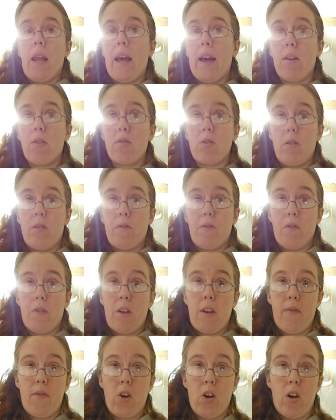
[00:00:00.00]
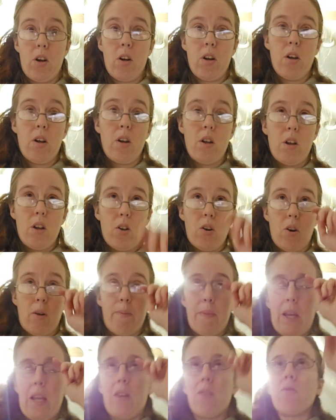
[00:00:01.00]
how to flavor your
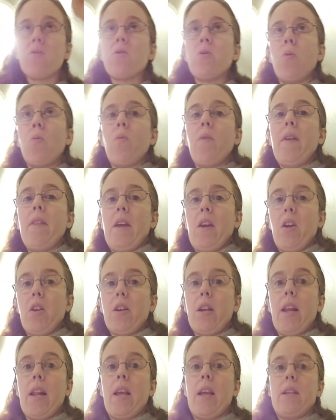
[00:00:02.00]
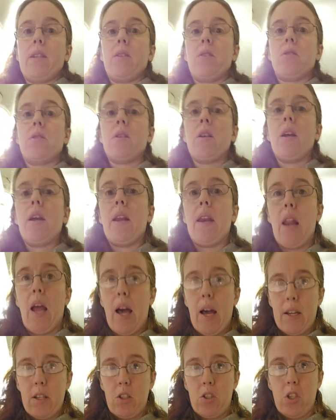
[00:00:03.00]
meals with ingredients,
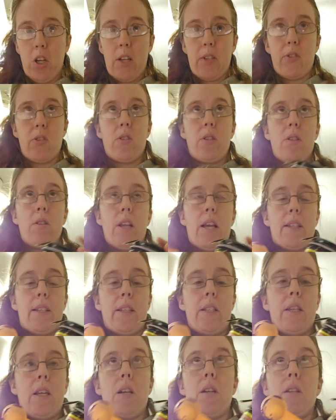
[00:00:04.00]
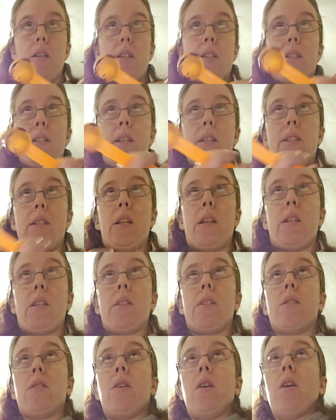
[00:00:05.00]
not just necessarily
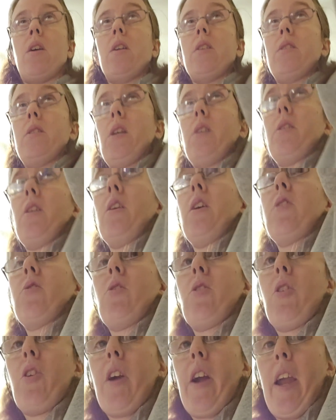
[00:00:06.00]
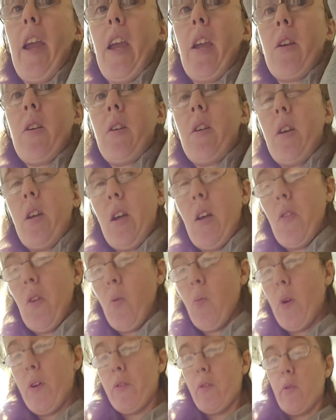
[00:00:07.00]
seasonings. Seasonings are great and
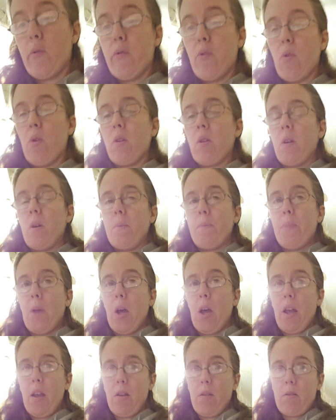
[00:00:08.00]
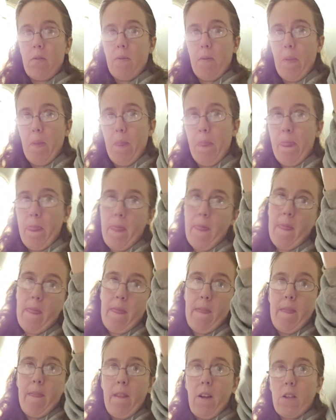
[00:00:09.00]
they're wonderful, but
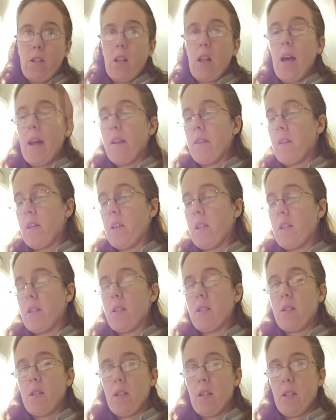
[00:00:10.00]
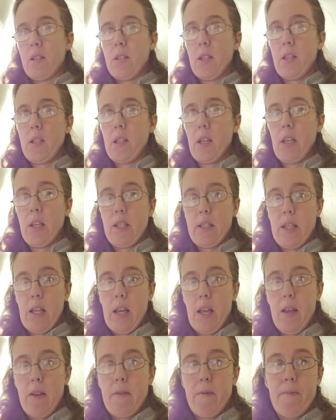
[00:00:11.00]
there's a lot of things in the seasonings
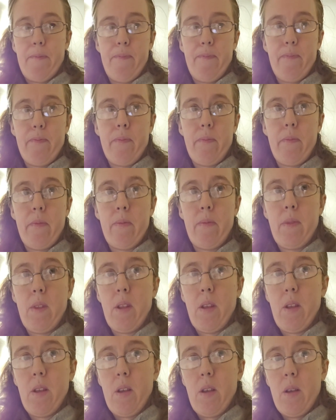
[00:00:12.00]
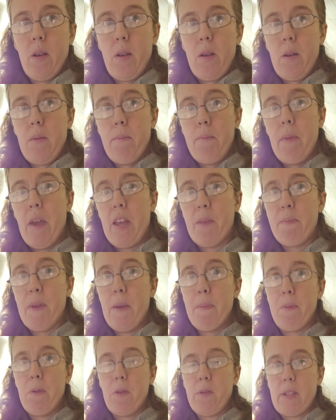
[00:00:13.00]
that make
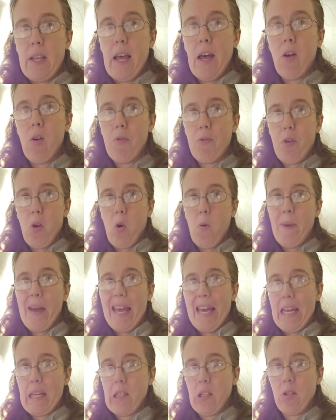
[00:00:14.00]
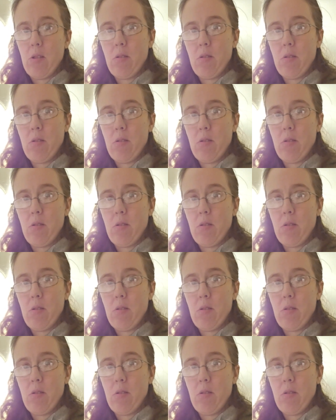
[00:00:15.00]
people's health go bad.